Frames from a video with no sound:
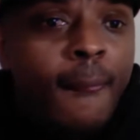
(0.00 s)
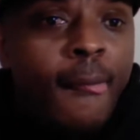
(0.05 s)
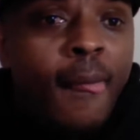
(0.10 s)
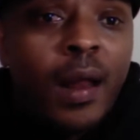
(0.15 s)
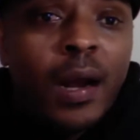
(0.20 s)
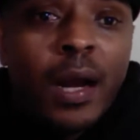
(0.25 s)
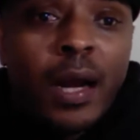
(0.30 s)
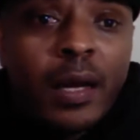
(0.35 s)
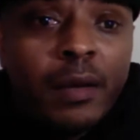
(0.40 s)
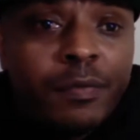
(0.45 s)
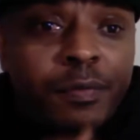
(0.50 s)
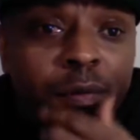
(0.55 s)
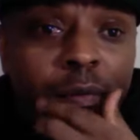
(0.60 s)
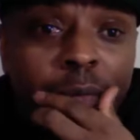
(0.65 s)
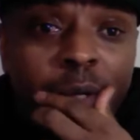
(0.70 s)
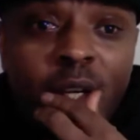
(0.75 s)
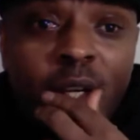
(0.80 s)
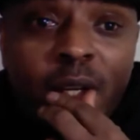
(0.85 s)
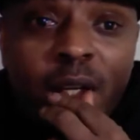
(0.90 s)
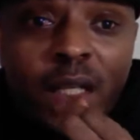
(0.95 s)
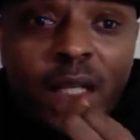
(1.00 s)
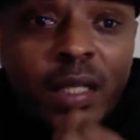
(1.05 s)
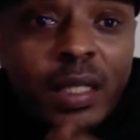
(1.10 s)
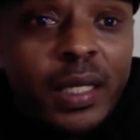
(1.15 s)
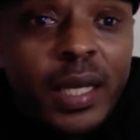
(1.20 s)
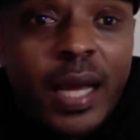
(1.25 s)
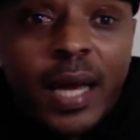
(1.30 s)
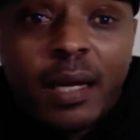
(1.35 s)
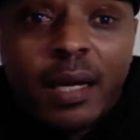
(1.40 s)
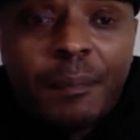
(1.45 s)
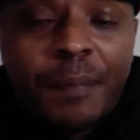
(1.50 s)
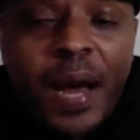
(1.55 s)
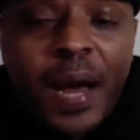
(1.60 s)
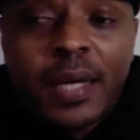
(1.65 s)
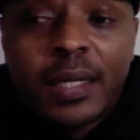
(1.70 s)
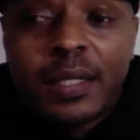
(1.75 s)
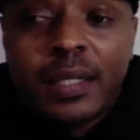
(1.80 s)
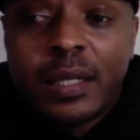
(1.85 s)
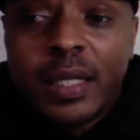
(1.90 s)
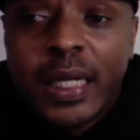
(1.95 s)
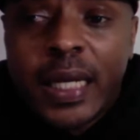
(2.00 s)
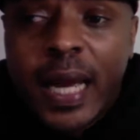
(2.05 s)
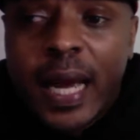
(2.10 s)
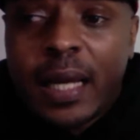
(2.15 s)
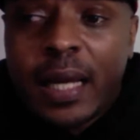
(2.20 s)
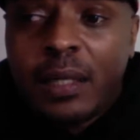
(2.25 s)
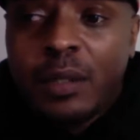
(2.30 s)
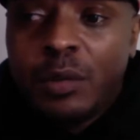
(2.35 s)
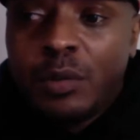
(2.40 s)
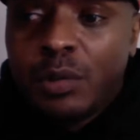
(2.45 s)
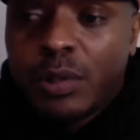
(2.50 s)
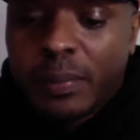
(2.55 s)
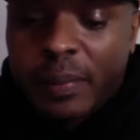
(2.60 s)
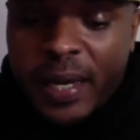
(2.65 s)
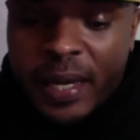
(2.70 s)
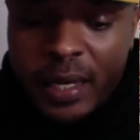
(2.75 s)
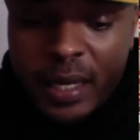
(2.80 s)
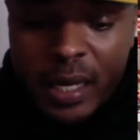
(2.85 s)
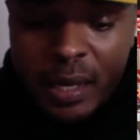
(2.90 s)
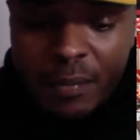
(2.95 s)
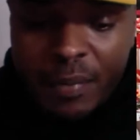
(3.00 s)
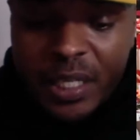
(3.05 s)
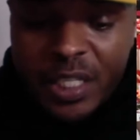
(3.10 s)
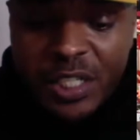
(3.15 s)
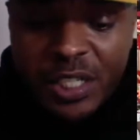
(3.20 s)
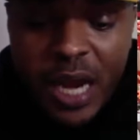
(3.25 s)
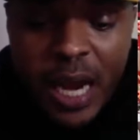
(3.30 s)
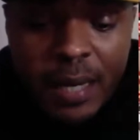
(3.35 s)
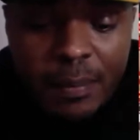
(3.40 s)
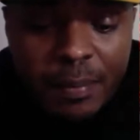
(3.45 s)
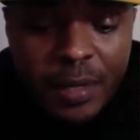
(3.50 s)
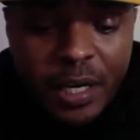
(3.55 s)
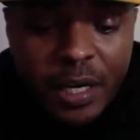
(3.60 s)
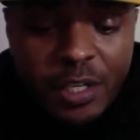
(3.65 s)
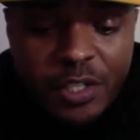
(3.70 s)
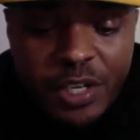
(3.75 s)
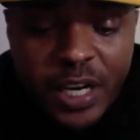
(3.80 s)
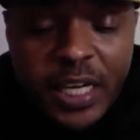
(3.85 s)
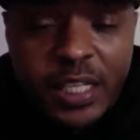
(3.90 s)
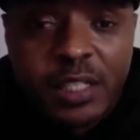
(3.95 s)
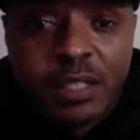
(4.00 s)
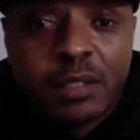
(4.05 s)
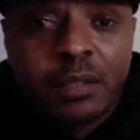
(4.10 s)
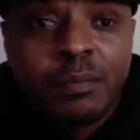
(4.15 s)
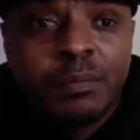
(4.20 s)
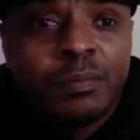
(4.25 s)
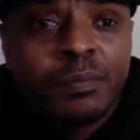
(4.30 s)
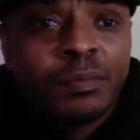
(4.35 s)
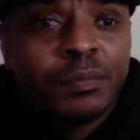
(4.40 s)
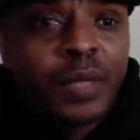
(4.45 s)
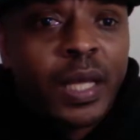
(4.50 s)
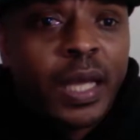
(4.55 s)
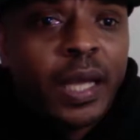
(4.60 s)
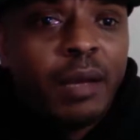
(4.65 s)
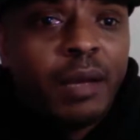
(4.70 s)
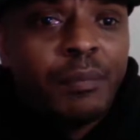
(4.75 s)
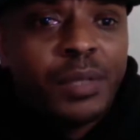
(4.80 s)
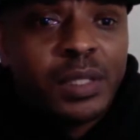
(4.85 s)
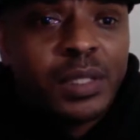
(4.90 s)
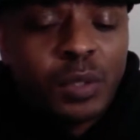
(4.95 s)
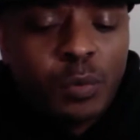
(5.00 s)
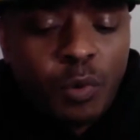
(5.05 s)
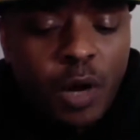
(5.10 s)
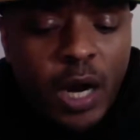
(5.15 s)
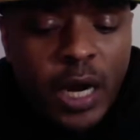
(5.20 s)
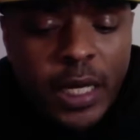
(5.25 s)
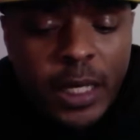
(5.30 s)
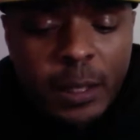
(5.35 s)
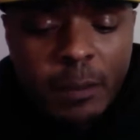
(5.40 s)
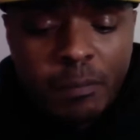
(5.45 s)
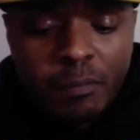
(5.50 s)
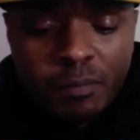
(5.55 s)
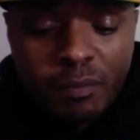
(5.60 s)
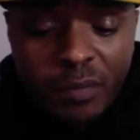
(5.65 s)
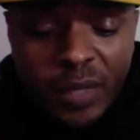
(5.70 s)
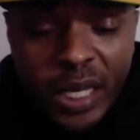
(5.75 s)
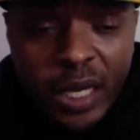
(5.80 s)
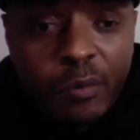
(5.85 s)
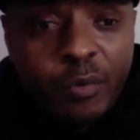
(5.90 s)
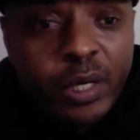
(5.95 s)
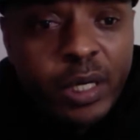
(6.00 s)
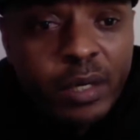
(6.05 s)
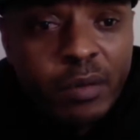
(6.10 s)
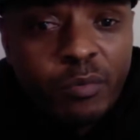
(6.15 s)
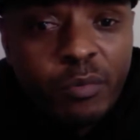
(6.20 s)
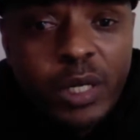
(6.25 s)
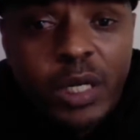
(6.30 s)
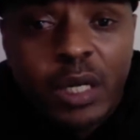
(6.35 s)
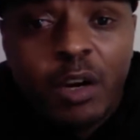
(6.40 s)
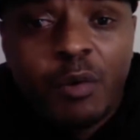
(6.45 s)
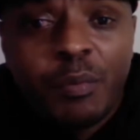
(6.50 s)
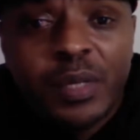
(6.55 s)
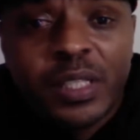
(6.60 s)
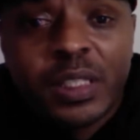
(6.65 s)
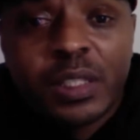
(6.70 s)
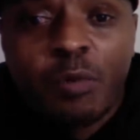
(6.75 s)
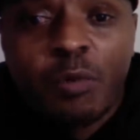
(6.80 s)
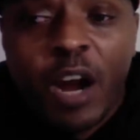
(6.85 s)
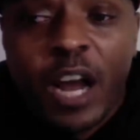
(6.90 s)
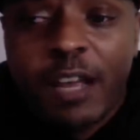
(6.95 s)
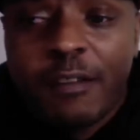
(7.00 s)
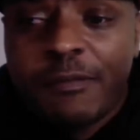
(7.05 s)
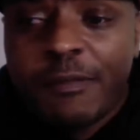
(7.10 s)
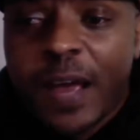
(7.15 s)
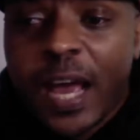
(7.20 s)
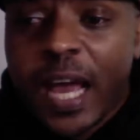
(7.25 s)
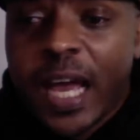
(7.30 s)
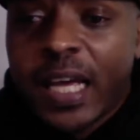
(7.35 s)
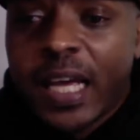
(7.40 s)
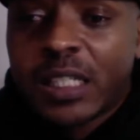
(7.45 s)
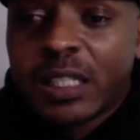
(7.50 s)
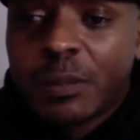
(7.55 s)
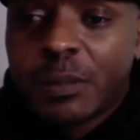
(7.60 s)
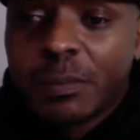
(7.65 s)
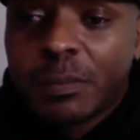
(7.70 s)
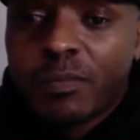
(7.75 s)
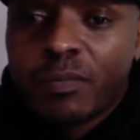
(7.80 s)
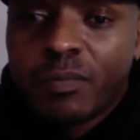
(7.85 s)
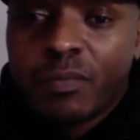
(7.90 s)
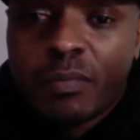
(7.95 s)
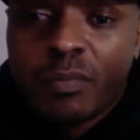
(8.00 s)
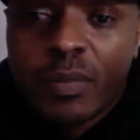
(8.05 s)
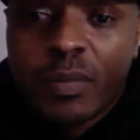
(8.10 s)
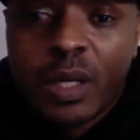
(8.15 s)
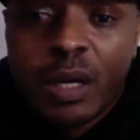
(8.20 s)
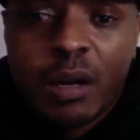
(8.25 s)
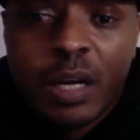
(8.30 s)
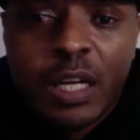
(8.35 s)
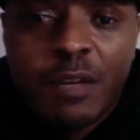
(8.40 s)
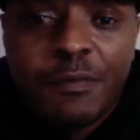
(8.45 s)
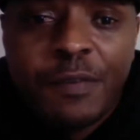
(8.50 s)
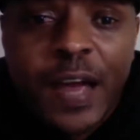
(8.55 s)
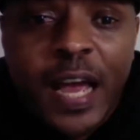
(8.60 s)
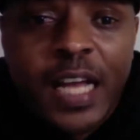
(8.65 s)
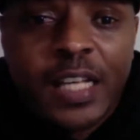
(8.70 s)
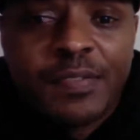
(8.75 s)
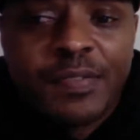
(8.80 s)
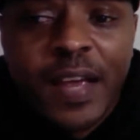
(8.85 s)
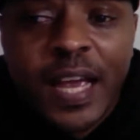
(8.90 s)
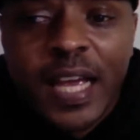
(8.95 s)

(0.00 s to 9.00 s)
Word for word: Hey, for me, he got up out of there. He got loose, man. Had big Shaq Bird chasing him and Mr. White. And we know Mr. White fast. Oh, he fast.